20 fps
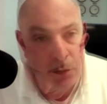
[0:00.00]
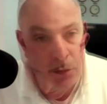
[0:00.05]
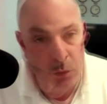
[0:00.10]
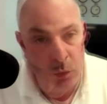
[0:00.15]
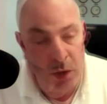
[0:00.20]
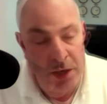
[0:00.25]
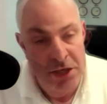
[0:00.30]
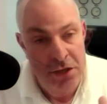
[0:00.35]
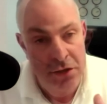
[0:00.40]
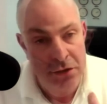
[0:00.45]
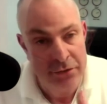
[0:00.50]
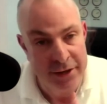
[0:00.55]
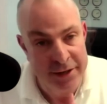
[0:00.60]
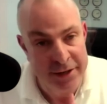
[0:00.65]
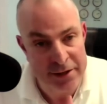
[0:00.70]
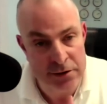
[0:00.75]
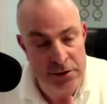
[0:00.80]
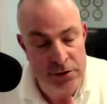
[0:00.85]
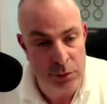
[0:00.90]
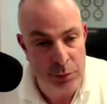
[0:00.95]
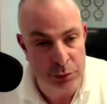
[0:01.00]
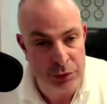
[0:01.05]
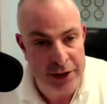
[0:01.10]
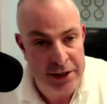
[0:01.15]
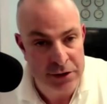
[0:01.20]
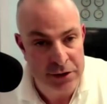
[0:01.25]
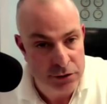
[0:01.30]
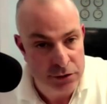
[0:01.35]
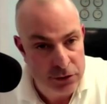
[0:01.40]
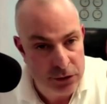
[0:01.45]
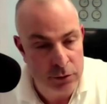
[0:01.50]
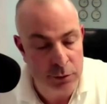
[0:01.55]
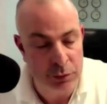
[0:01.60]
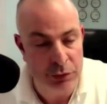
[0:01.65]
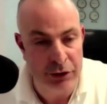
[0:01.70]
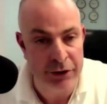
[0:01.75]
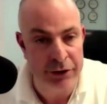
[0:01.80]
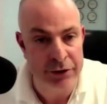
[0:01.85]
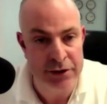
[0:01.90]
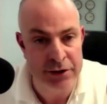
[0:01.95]
when you thread into appraisal school
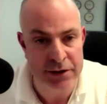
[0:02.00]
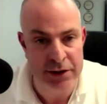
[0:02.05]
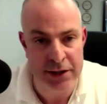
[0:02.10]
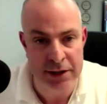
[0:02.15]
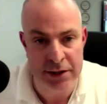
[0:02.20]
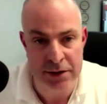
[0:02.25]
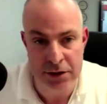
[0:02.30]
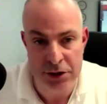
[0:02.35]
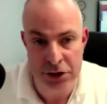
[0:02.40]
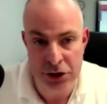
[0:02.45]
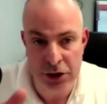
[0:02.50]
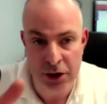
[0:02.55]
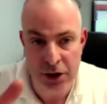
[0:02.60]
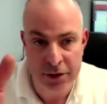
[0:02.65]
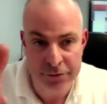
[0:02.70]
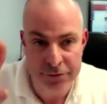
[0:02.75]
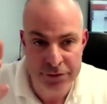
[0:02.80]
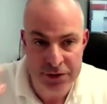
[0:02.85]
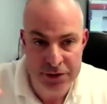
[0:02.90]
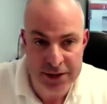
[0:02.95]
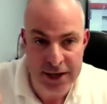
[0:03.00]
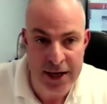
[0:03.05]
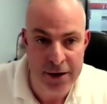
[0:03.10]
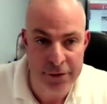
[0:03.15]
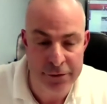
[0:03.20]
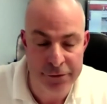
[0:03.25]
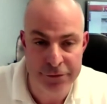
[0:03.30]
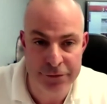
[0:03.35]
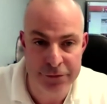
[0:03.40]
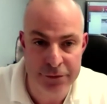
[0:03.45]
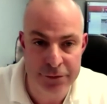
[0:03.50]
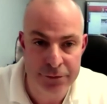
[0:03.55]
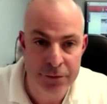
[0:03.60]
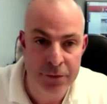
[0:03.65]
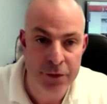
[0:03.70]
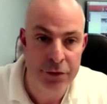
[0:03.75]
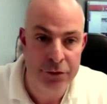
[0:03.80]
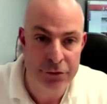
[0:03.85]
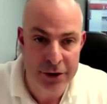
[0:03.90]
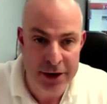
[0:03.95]
priorities and you have staff
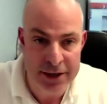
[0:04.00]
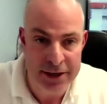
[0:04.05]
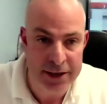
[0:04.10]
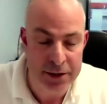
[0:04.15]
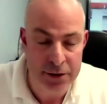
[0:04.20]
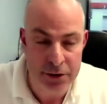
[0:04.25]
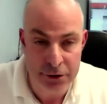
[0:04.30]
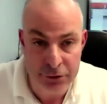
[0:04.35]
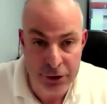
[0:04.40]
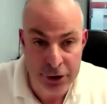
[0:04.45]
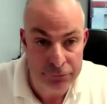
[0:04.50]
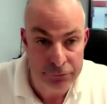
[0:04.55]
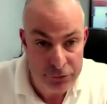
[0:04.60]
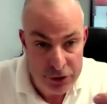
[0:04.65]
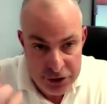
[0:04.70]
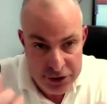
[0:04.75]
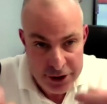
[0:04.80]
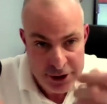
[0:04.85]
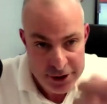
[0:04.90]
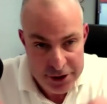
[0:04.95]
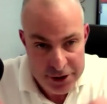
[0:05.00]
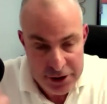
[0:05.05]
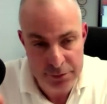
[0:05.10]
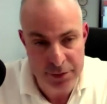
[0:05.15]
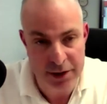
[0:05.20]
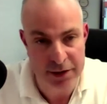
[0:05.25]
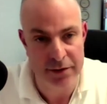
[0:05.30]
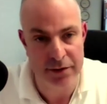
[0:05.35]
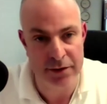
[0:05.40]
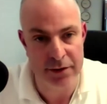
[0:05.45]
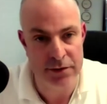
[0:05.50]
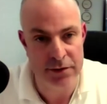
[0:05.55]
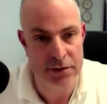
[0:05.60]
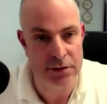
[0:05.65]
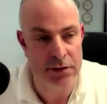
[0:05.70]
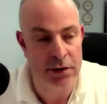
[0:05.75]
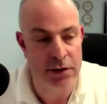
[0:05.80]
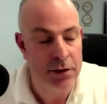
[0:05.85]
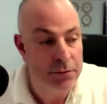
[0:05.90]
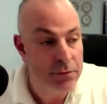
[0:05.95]
thread in their own research methods,